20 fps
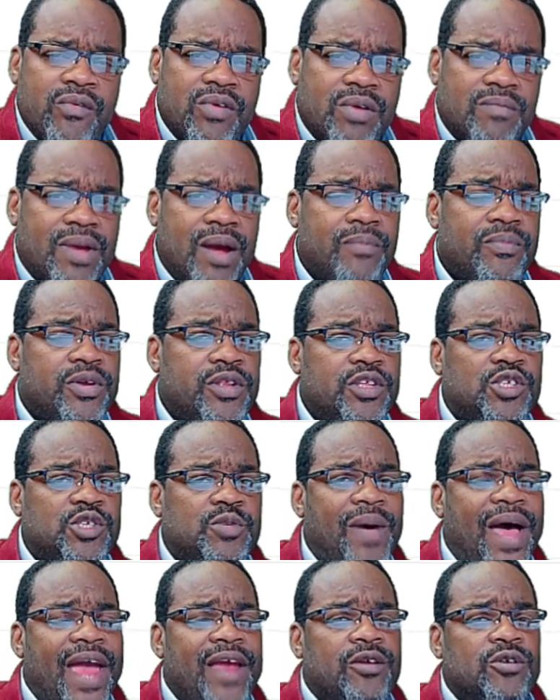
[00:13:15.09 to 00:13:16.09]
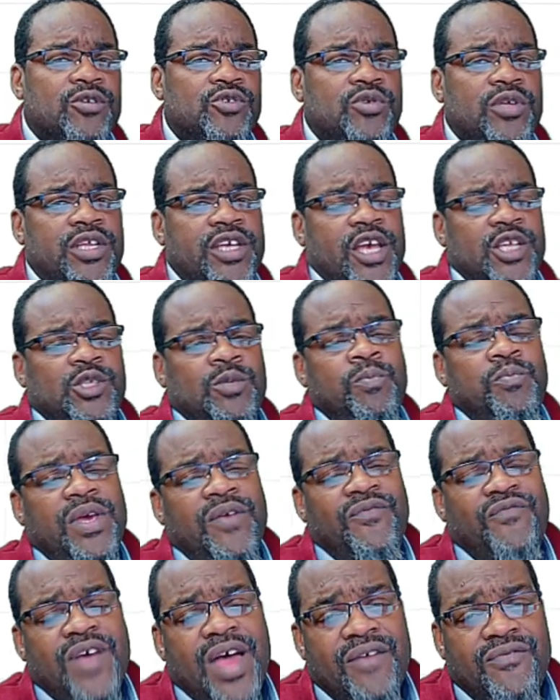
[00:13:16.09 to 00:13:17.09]
Remember, the SPYDERS or the
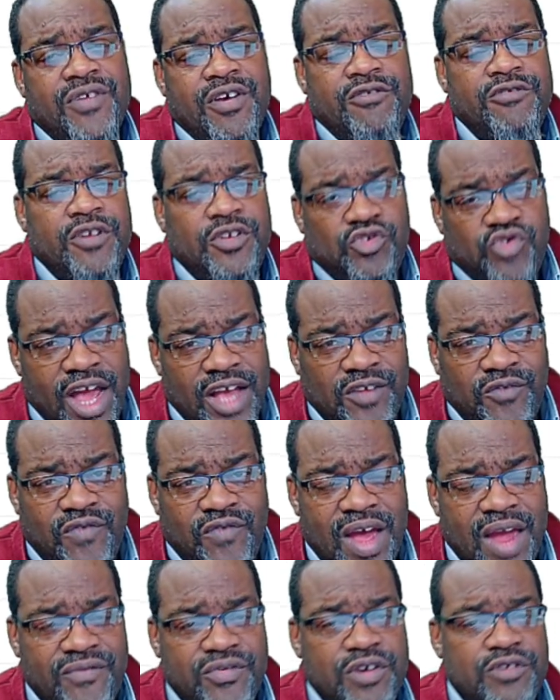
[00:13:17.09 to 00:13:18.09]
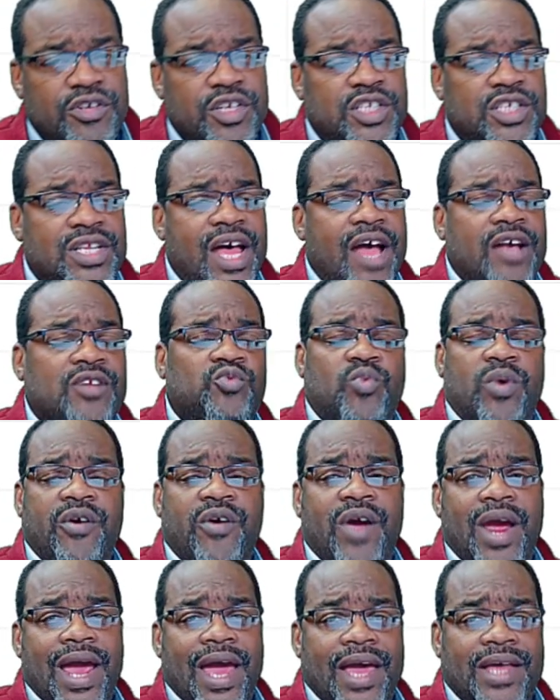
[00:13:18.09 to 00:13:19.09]
S&P 500 tracks 500 stocks,
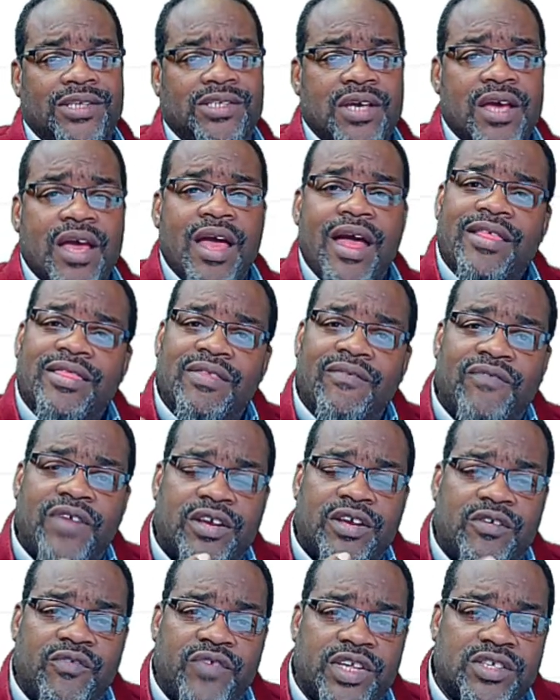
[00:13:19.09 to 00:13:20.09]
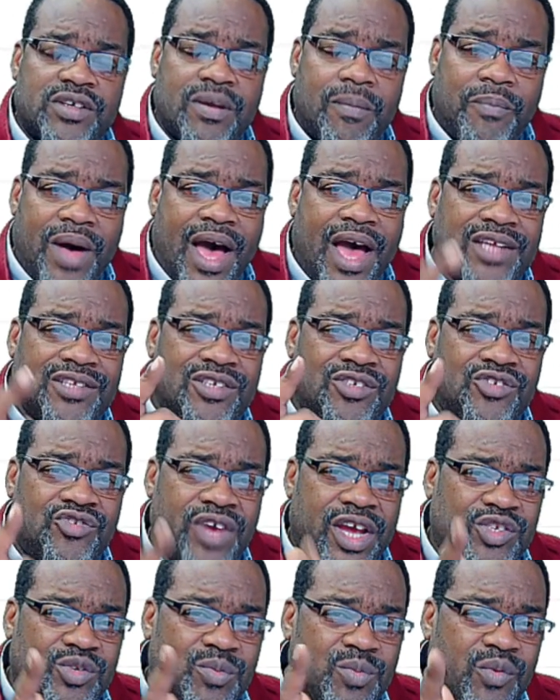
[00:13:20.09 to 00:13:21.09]
whereas the VectorVest Composite
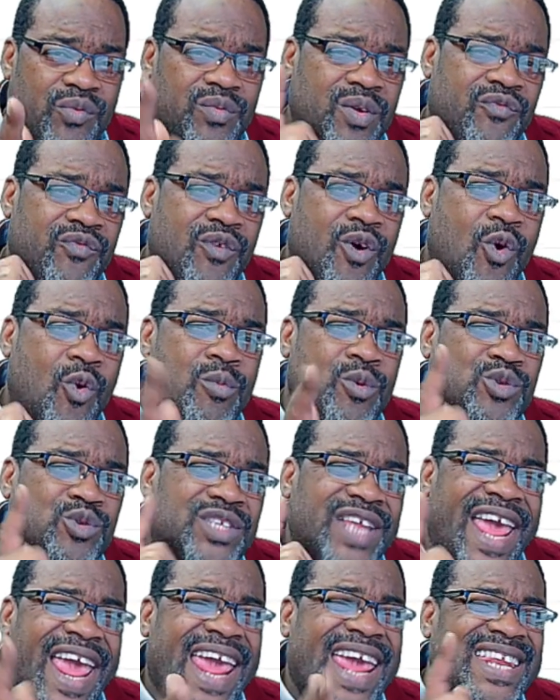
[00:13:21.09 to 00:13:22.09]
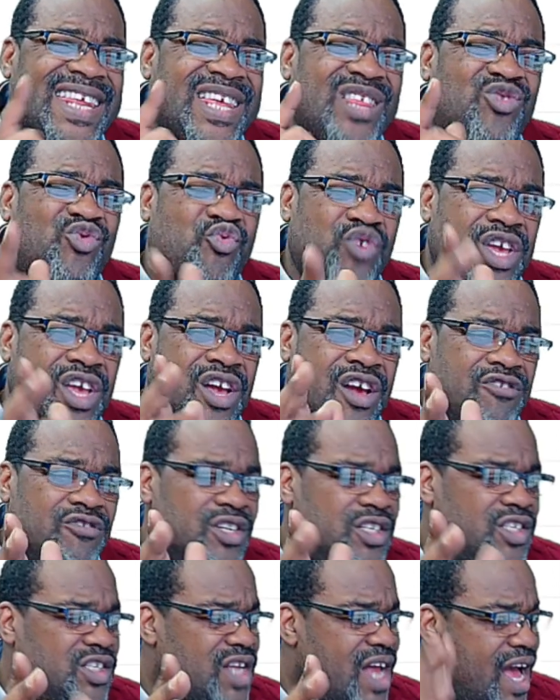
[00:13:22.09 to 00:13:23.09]
tracks the movement of almost
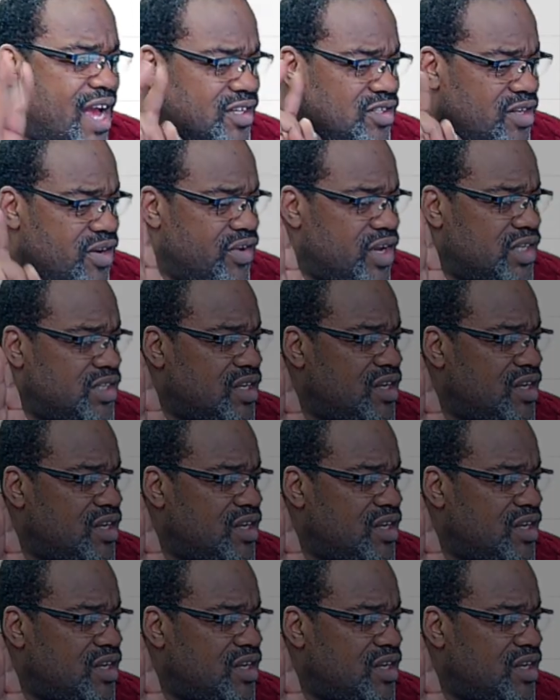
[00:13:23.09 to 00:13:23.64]
8,300 stocks. There is a